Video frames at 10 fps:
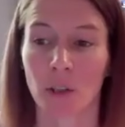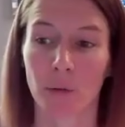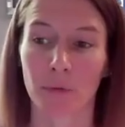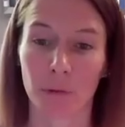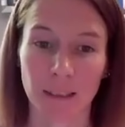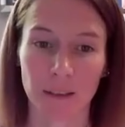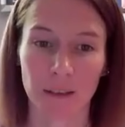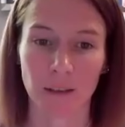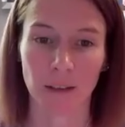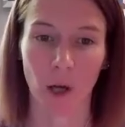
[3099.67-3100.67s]
So for
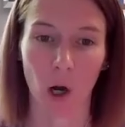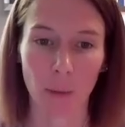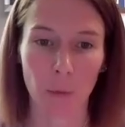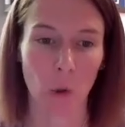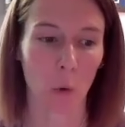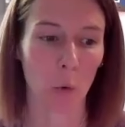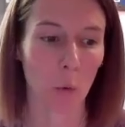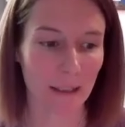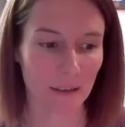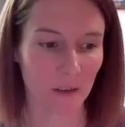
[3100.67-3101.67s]
instance, I would
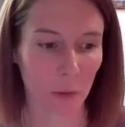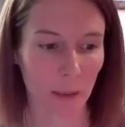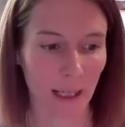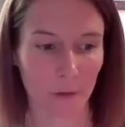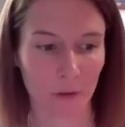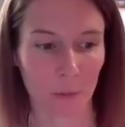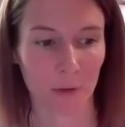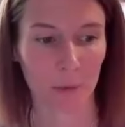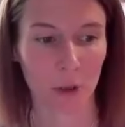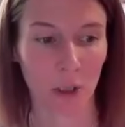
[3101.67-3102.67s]
always do a counter
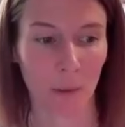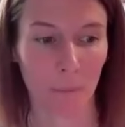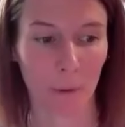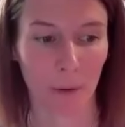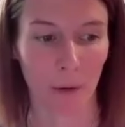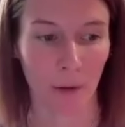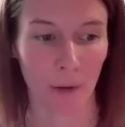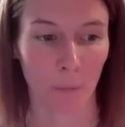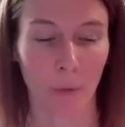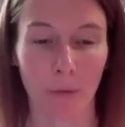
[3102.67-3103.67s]
movement jump
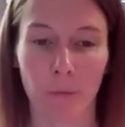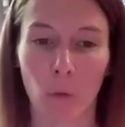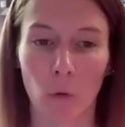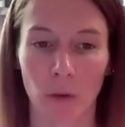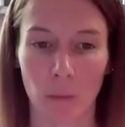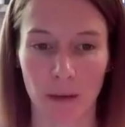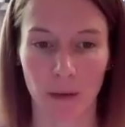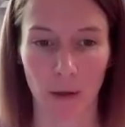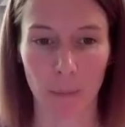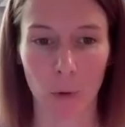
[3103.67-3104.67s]
before the
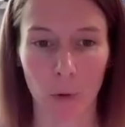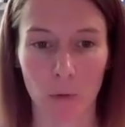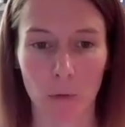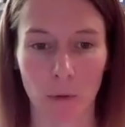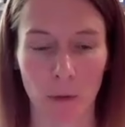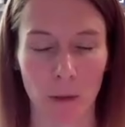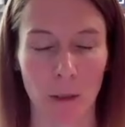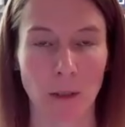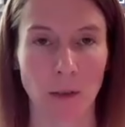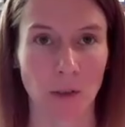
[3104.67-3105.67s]
mid-thigh pull,
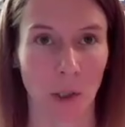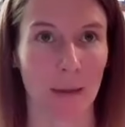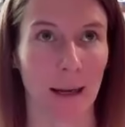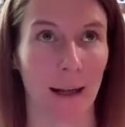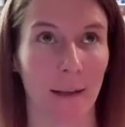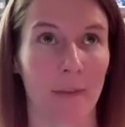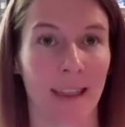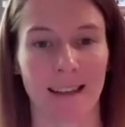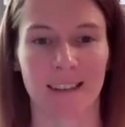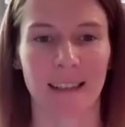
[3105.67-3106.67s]
so
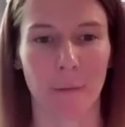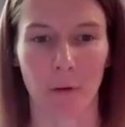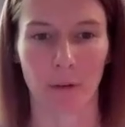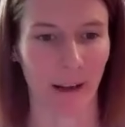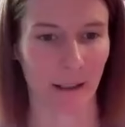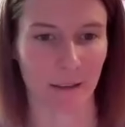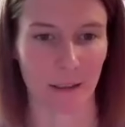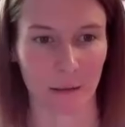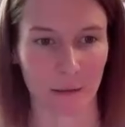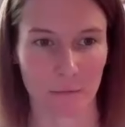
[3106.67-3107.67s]
that's never a
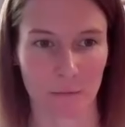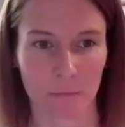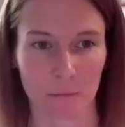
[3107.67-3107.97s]
factor.